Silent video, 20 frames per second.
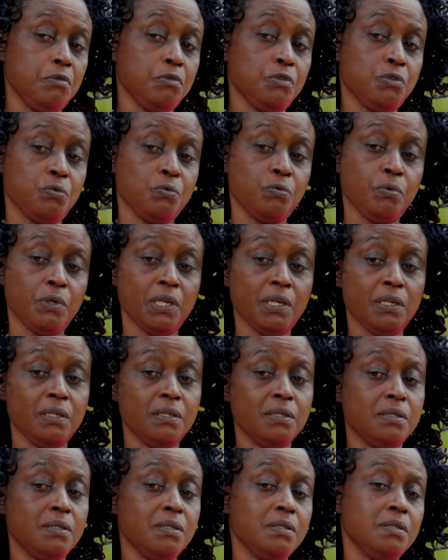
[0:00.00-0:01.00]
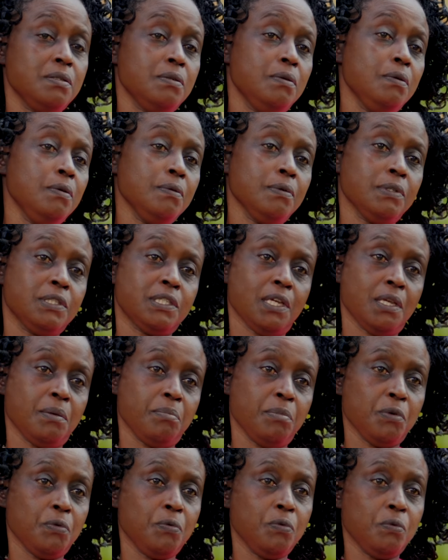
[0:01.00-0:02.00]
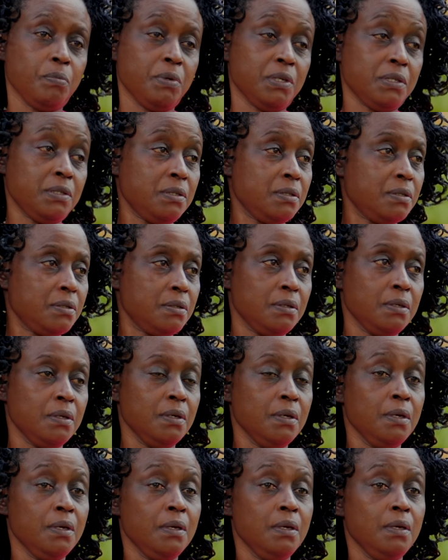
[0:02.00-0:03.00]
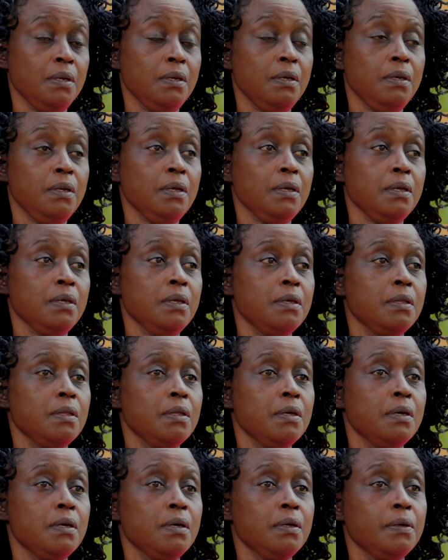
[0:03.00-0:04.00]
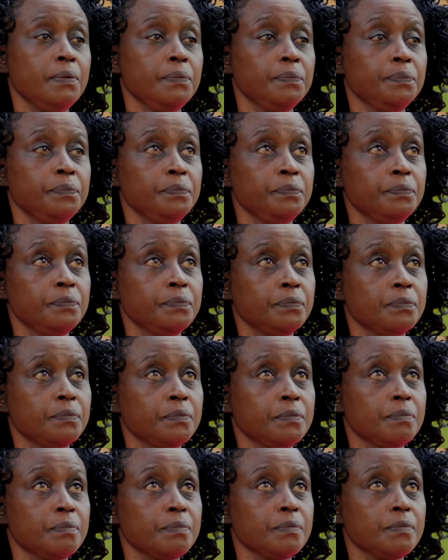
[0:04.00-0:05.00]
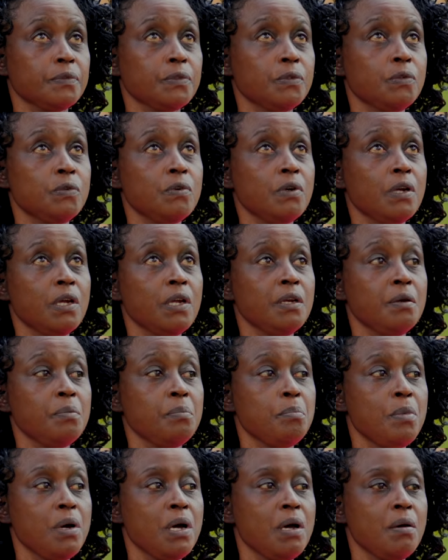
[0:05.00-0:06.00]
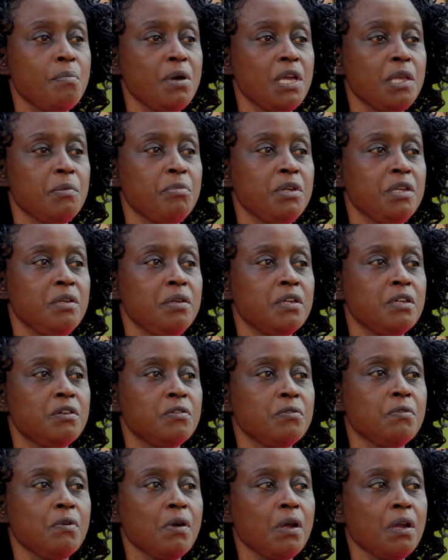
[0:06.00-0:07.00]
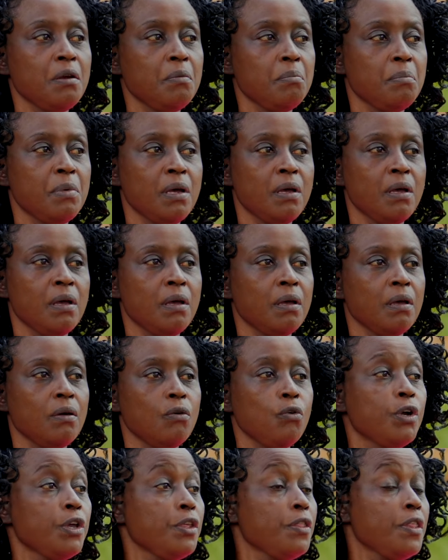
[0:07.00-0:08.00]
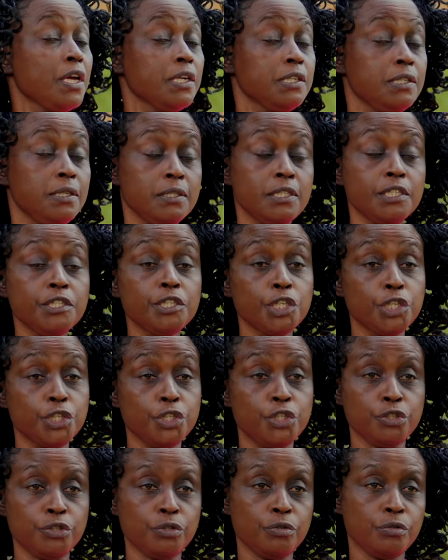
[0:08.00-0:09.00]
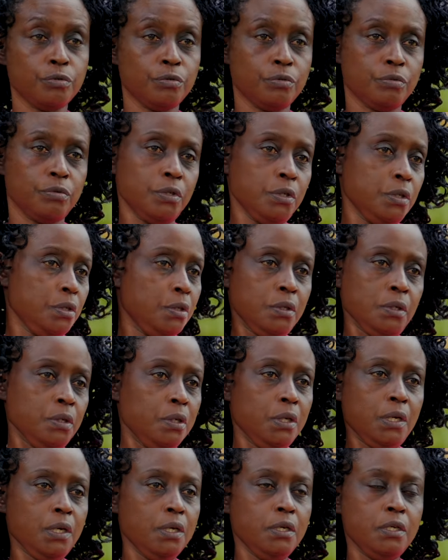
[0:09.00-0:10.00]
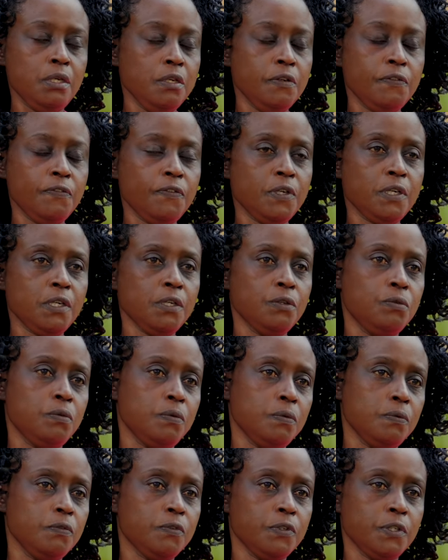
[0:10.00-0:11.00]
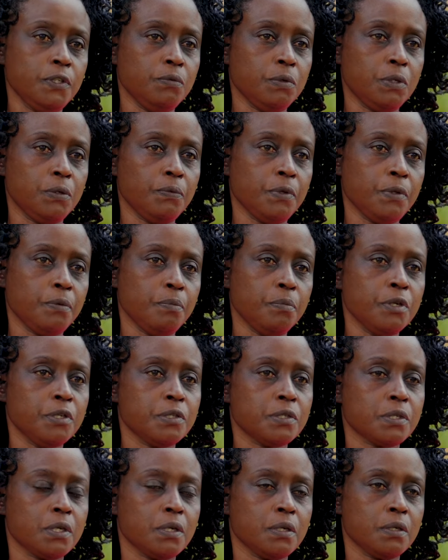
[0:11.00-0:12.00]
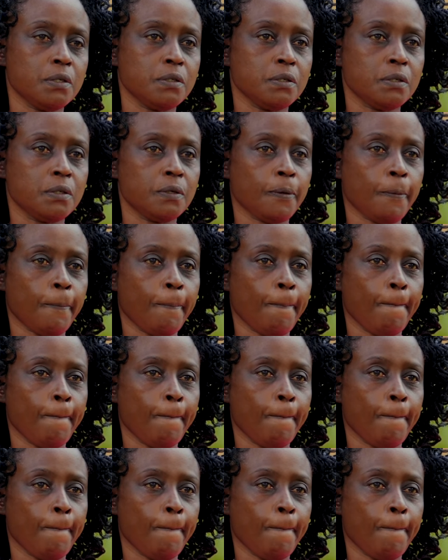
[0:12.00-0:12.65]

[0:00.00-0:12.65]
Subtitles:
those were deceased a long time ago, but like the grandma, my immediate grandma, okay, that lineage, I'd never heard of anyone with breast cancer.